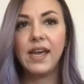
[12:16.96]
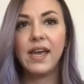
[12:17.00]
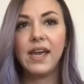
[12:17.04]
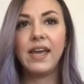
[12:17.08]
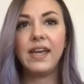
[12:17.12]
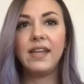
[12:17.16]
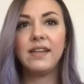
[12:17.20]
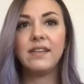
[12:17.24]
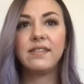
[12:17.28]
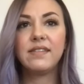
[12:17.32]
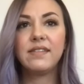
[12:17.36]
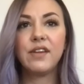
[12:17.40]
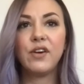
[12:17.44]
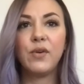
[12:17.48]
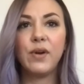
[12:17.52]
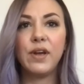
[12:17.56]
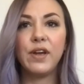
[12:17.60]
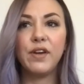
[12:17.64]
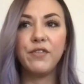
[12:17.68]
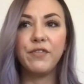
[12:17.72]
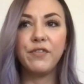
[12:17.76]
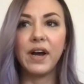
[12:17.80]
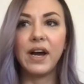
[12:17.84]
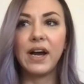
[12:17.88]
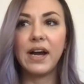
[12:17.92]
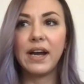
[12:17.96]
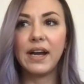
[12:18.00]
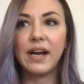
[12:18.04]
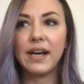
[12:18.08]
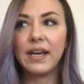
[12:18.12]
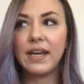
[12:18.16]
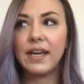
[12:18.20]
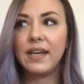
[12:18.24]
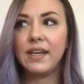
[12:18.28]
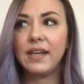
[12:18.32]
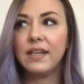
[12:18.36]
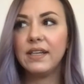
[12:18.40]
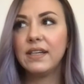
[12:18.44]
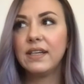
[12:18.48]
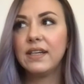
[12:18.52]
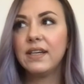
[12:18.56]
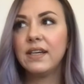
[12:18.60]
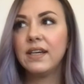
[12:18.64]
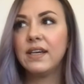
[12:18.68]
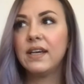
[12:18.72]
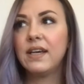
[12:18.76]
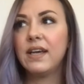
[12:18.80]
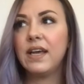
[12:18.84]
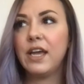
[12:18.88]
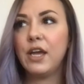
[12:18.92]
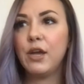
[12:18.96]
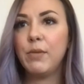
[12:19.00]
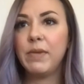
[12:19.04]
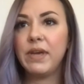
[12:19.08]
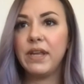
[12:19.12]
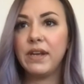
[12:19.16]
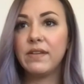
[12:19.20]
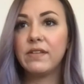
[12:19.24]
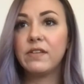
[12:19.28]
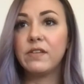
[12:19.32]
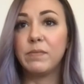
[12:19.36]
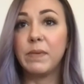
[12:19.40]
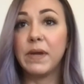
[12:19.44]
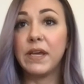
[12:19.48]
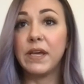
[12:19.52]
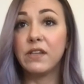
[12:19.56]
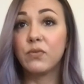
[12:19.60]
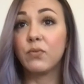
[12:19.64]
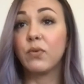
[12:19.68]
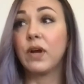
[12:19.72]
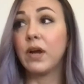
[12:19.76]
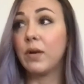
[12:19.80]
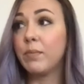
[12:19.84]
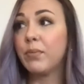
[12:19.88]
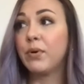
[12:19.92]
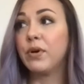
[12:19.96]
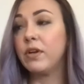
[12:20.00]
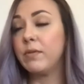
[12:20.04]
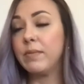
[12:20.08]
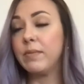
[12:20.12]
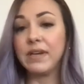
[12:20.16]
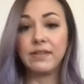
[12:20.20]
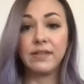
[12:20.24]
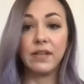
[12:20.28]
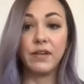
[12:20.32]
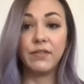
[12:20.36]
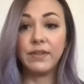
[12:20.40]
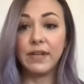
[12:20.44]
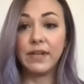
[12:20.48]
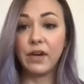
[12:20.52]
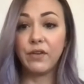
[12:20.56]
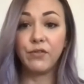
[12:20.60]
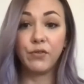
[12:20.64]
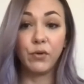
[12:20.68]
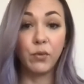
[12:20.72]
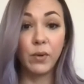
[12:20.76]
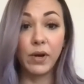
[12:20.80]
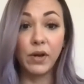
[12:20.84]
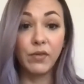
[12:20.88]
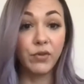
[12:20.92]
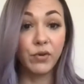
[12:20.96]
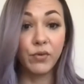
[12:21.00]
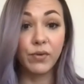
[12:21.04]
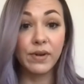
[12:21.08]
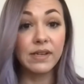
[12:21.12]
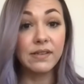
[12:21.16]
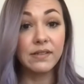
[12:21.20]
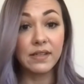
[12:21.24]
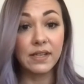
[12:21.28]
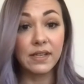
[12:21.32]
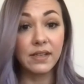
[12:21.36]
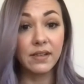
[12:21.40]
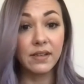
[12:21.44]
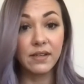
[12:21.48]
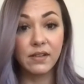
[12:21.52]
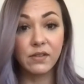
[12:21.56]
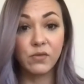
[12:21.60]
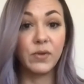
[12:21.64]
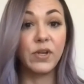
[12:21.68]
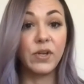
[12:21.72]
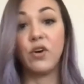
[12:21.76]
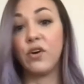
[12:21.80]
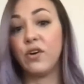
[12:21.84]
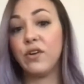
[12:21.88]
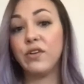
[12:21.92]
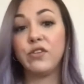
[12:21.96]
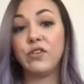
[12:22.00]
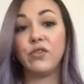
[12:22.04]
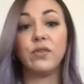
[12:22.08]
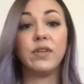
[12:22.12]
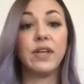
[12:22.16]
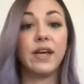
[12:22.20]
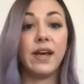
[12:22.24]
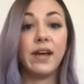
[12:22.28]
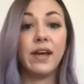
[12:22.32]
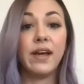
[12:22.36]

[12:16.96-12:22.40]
And so if I am in a space where I'm putting myself down for whatever reason, because we all do that,